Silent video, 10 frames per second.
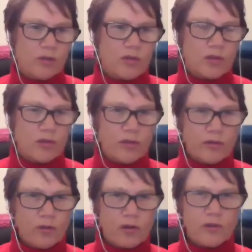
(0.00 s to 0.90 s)
So
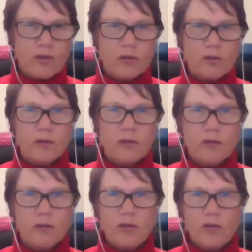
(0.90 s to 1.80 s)
you've got to
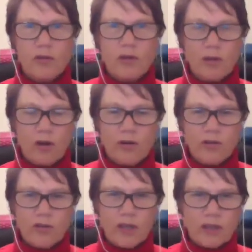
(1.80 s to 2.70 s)

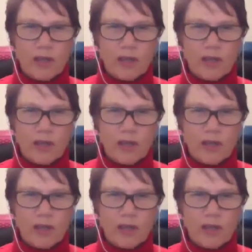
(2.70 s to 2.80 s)
negotiate